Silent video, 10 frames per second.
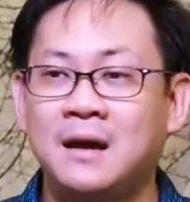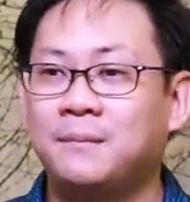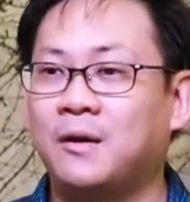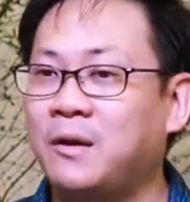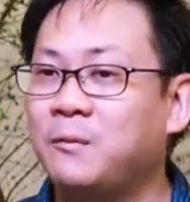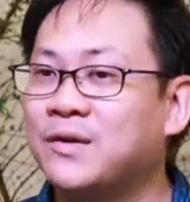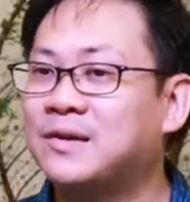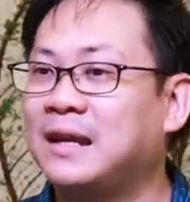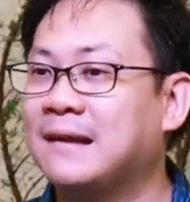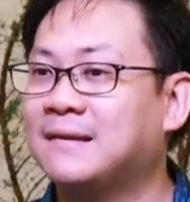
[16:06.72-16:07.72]
But when was
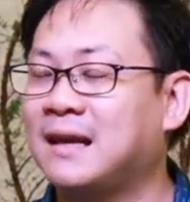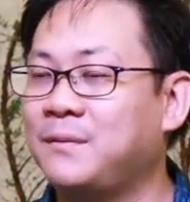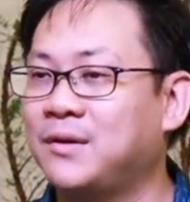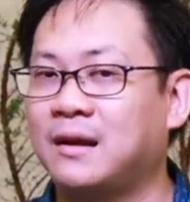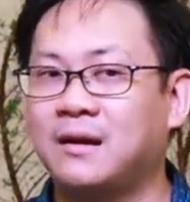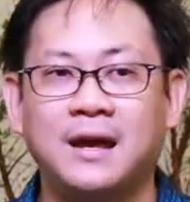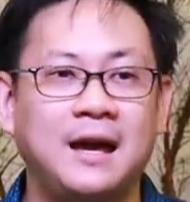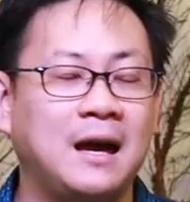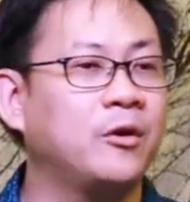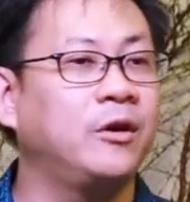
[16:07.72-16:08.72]
the last time you said,
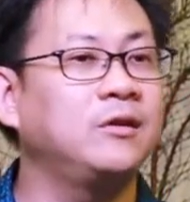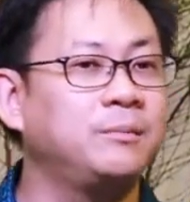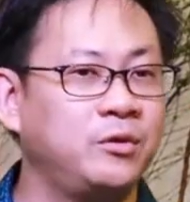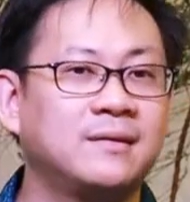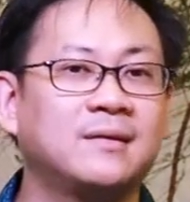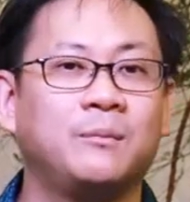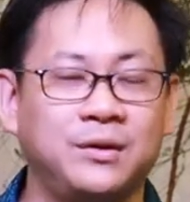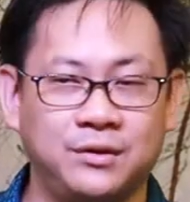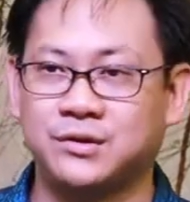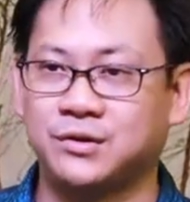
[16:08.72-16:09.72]
hey, I'm going to bring
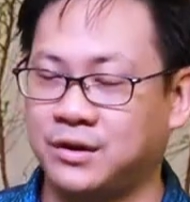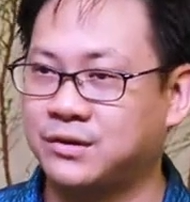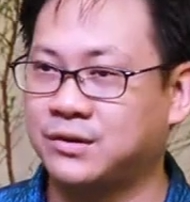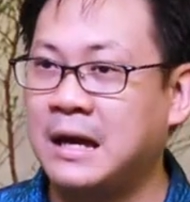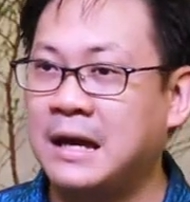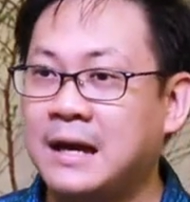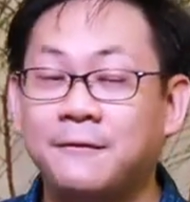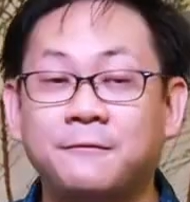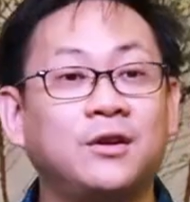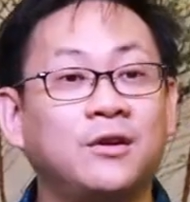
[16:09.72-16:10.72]
someone to church?
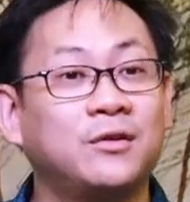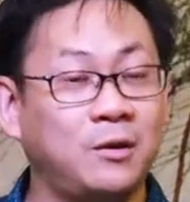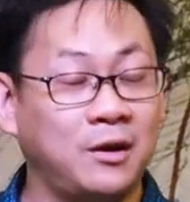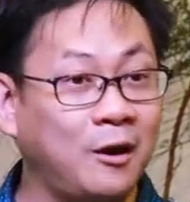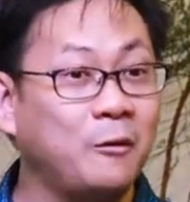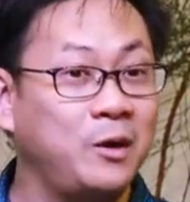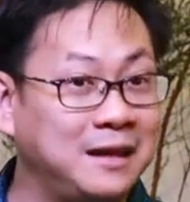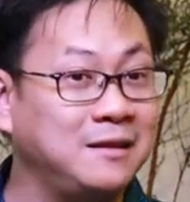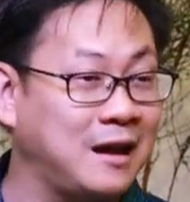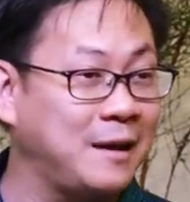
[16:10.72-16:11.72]
And for those who are not
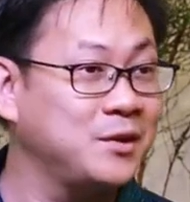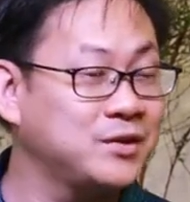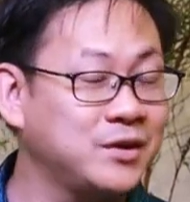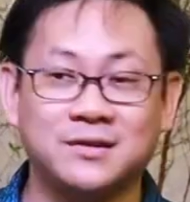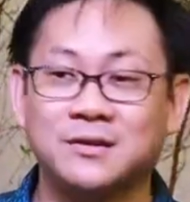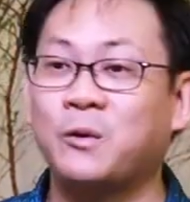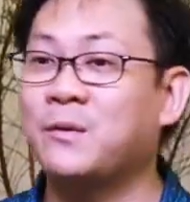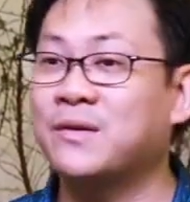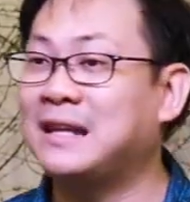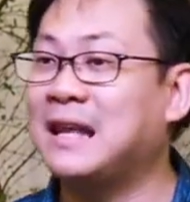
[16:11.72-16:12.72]
willing to come to church, when
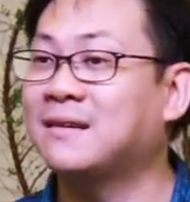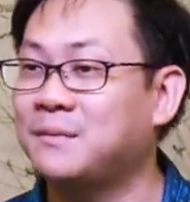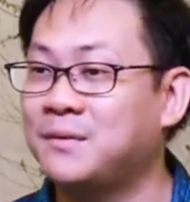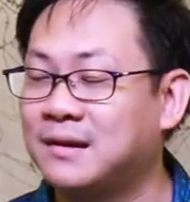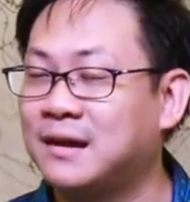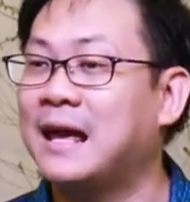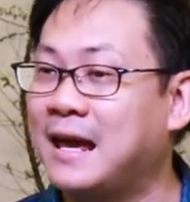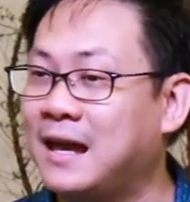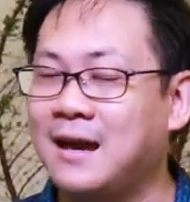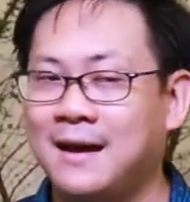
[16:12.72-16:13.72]
was the last time you said,
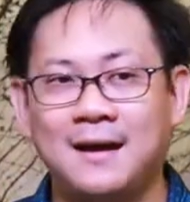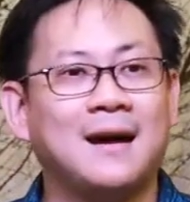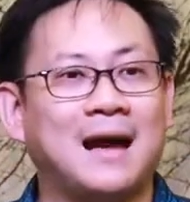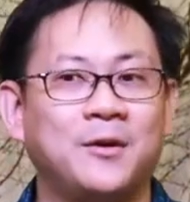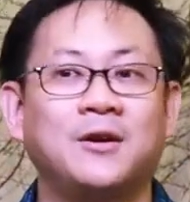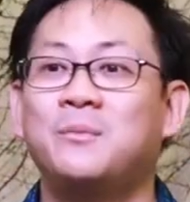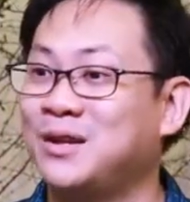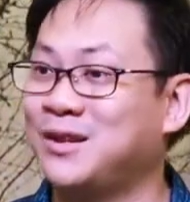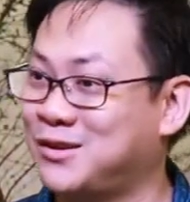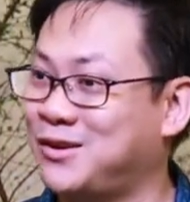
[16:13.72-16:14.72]
hey, I'm going to
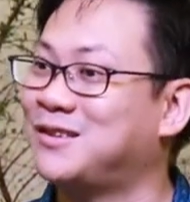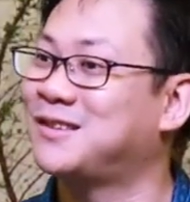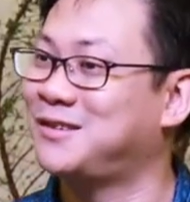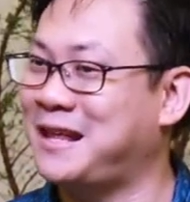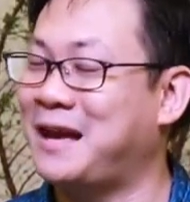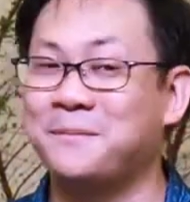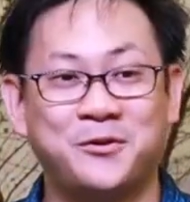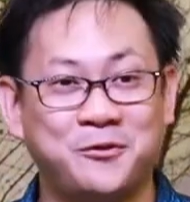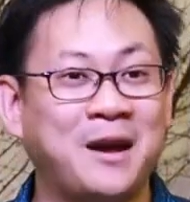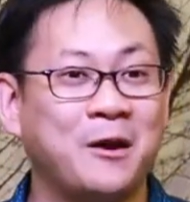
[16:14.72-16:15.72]
bring the church to them
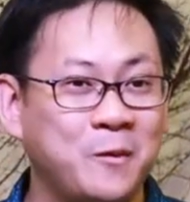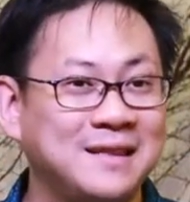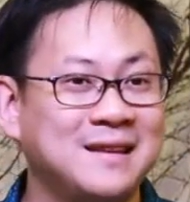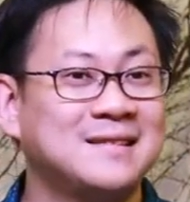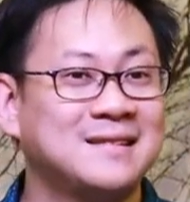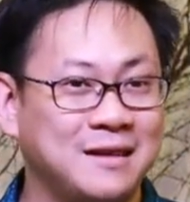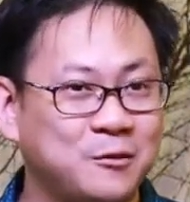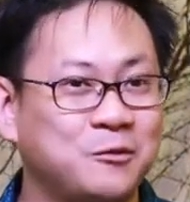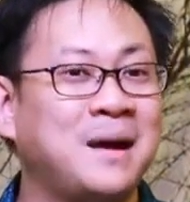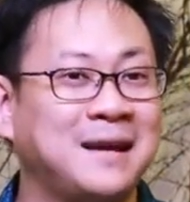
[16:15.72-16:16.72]
through my witness and
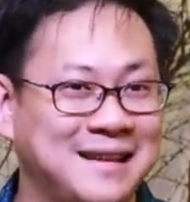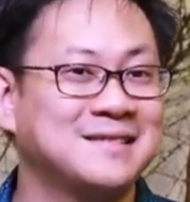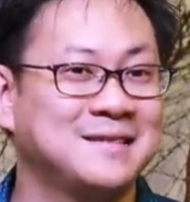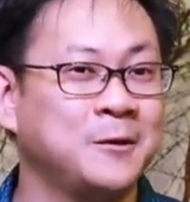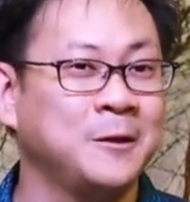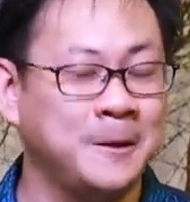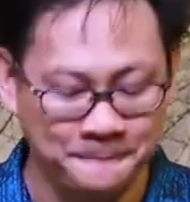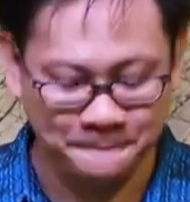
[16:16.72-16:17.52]
through my testimony?